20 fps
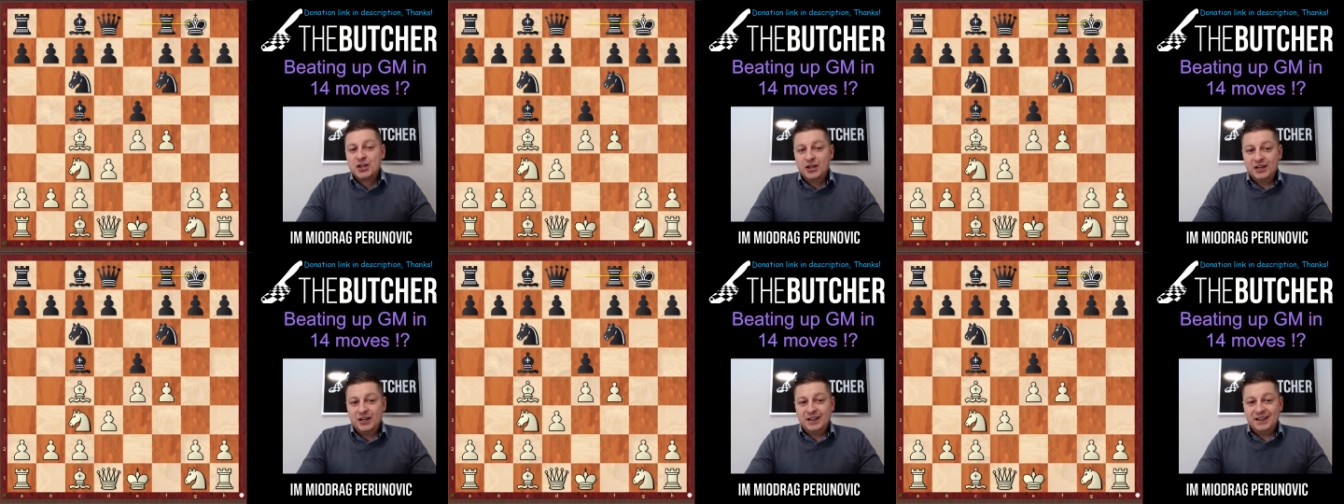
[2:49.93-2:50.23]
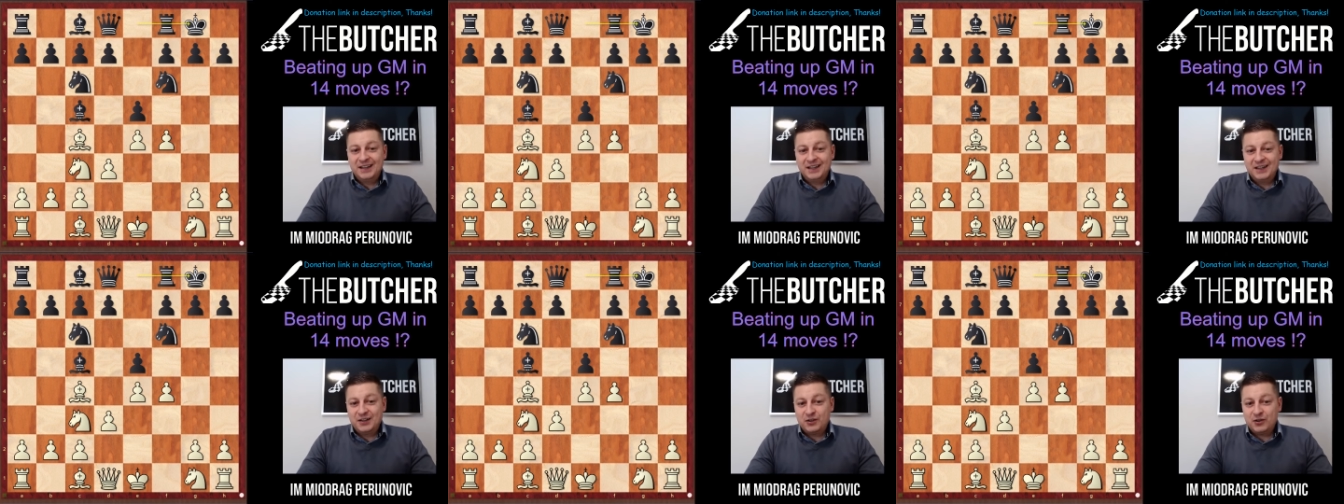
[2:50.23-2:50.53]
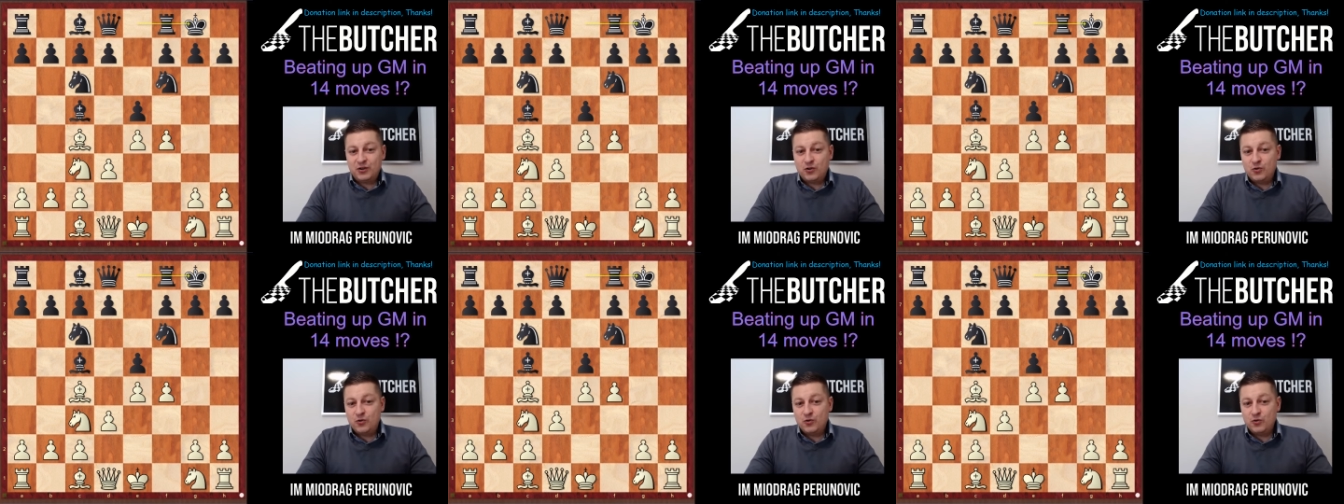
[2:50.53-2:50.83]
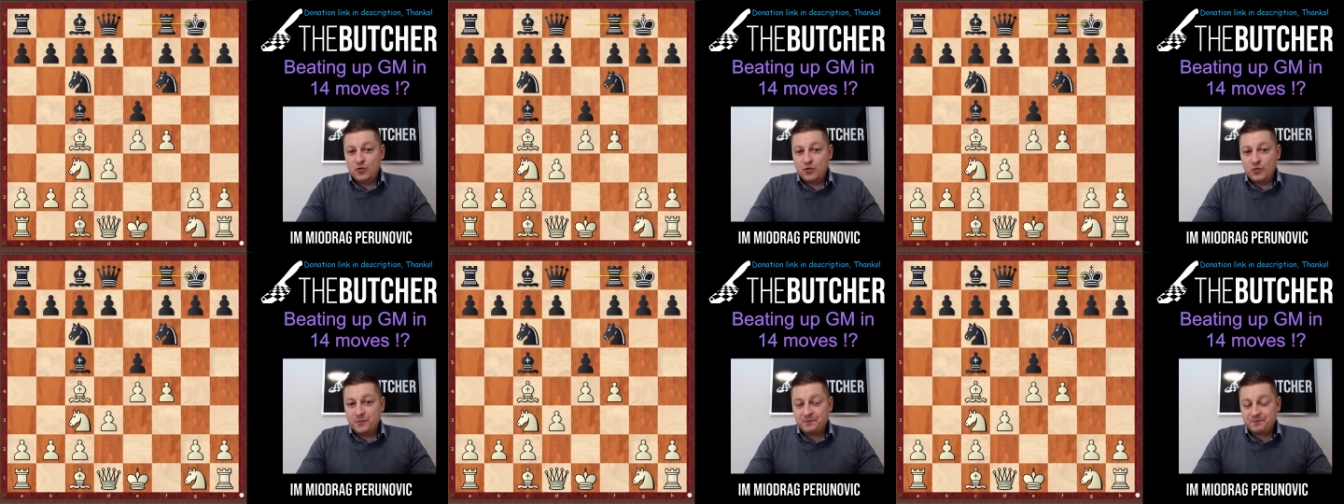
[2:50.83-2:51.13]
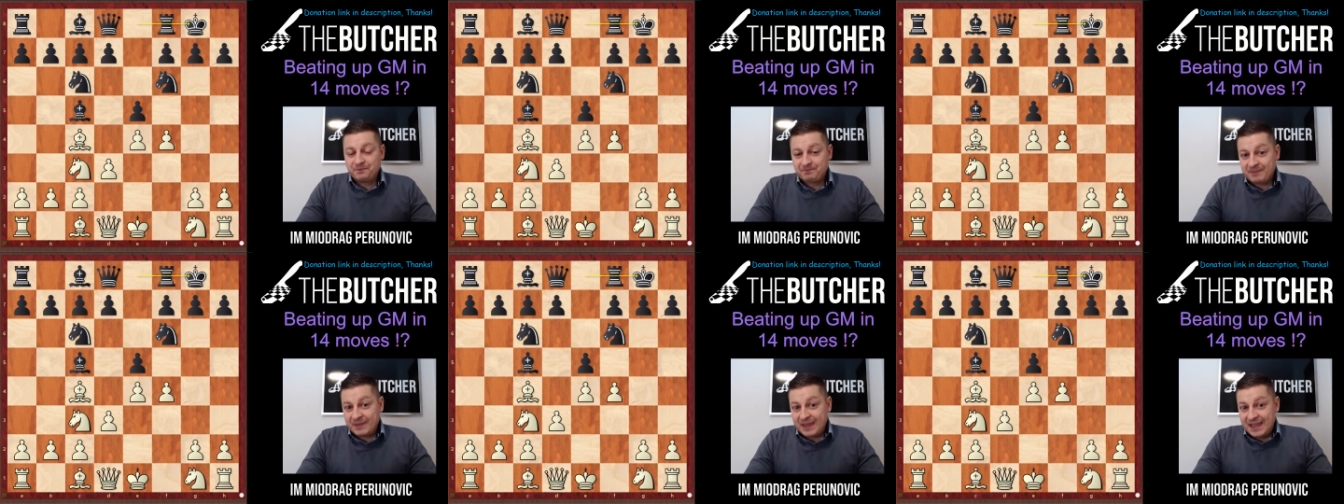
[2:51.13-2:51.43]
uh, who
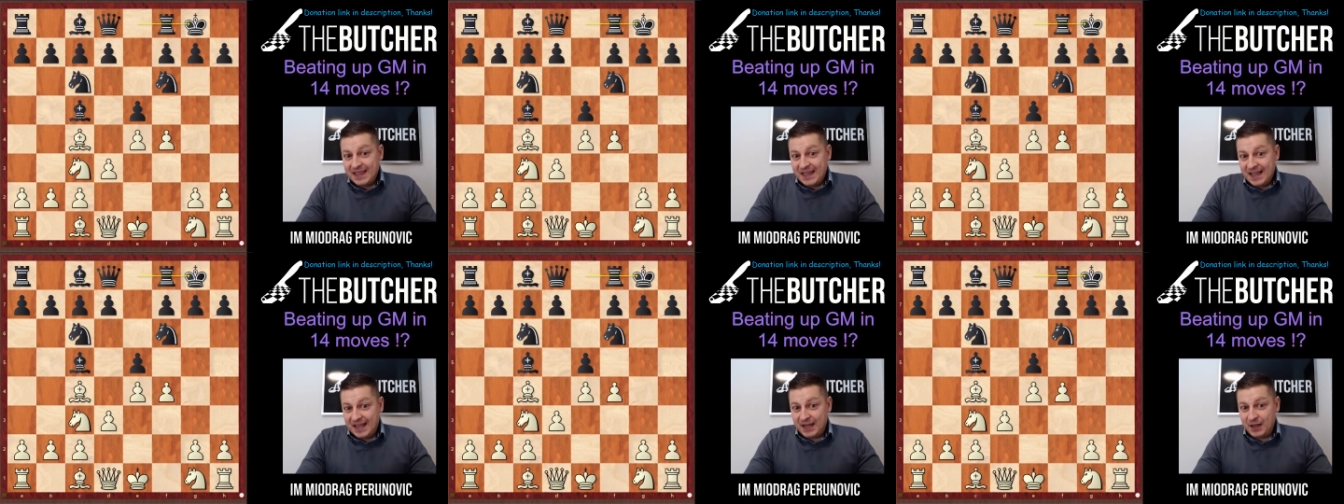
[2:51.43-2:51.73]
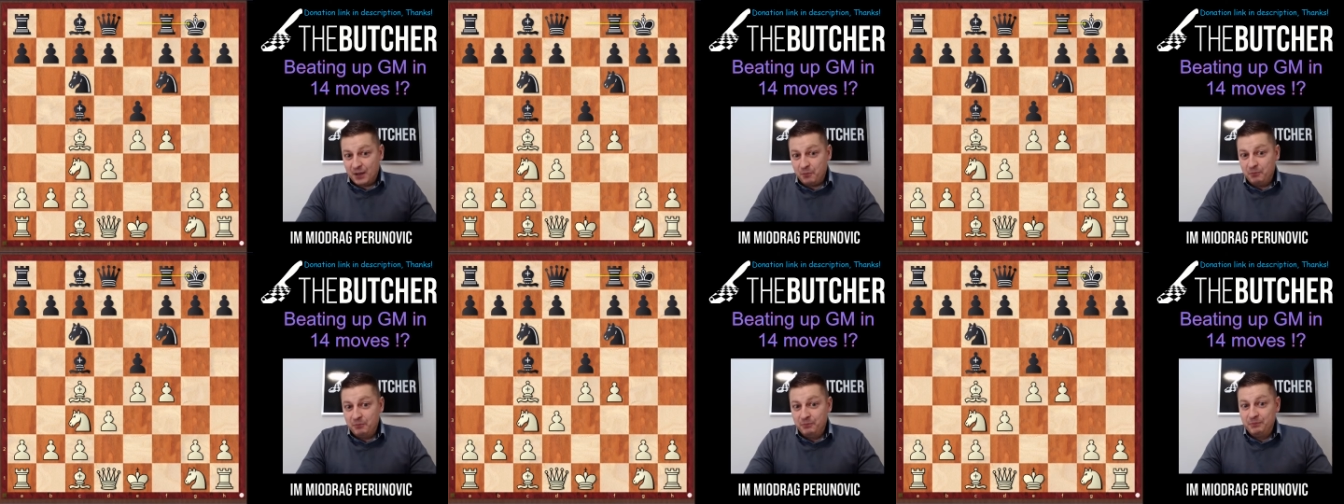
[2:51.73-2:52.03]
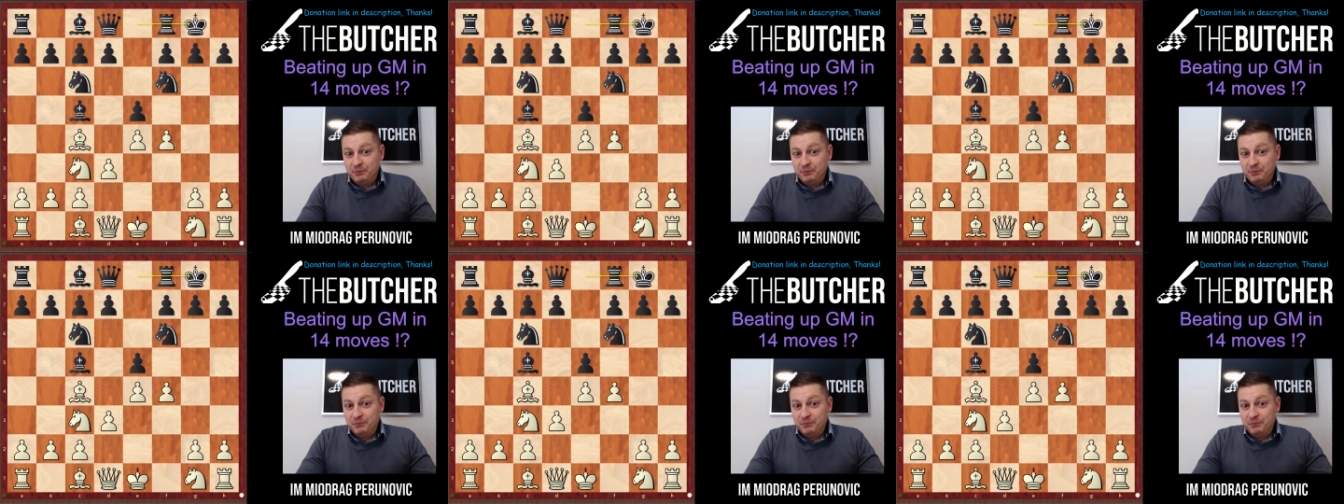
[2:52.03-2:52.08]
uh,